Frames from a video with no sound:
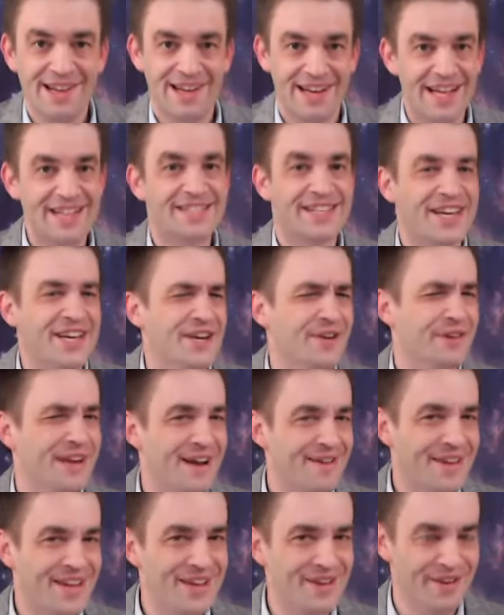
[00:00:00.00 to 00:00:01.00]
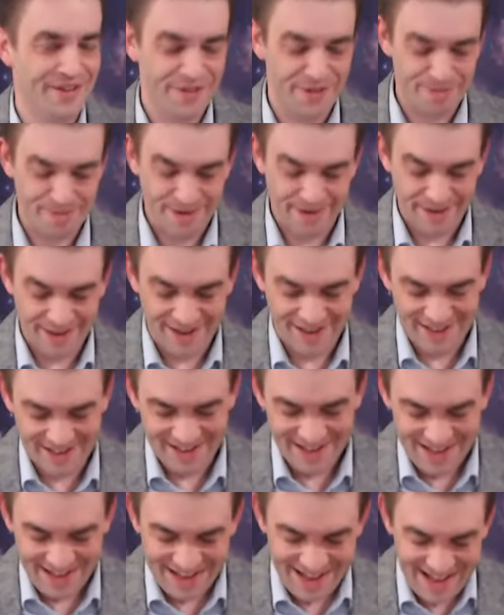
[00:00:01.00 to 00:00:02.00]
It's cute. How cute of
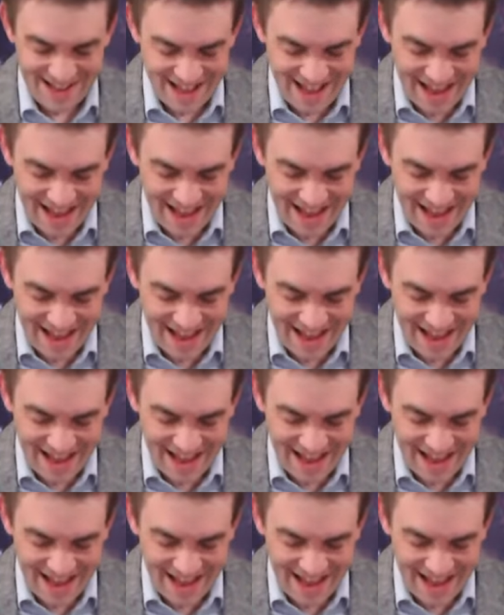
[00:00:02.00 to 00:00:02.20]
you.